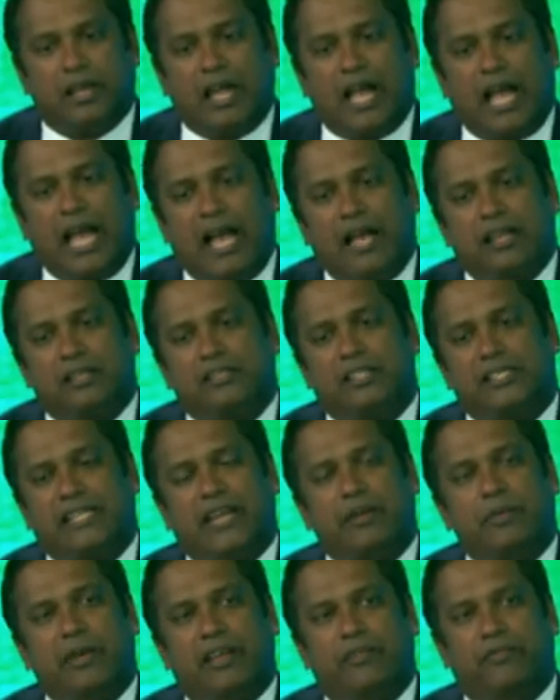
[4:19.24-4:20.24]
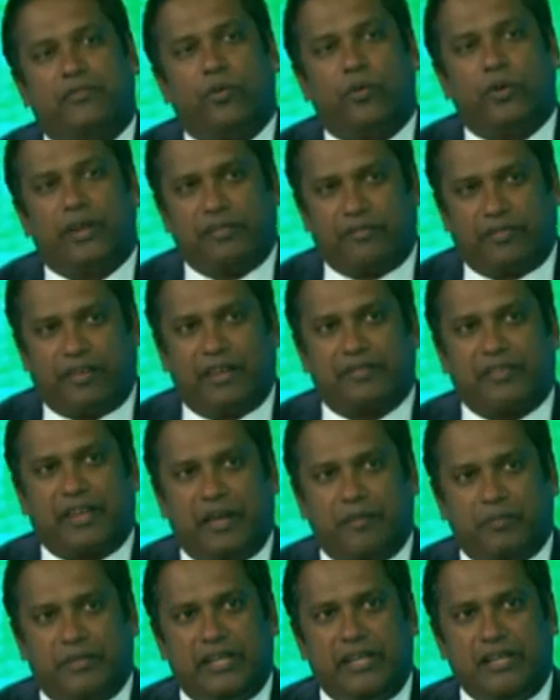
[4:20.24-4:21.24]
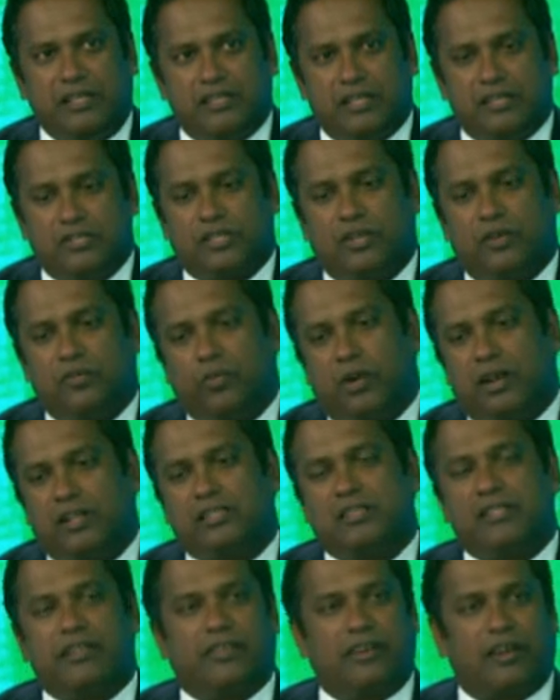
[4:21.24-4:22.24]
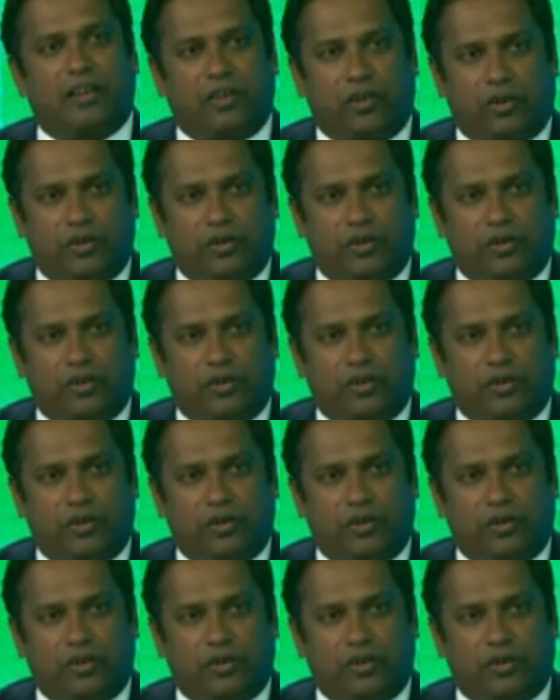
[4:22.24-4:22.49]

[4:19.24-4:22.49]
Uh, today we have 45 companies. Mm. So, whilst there are a lot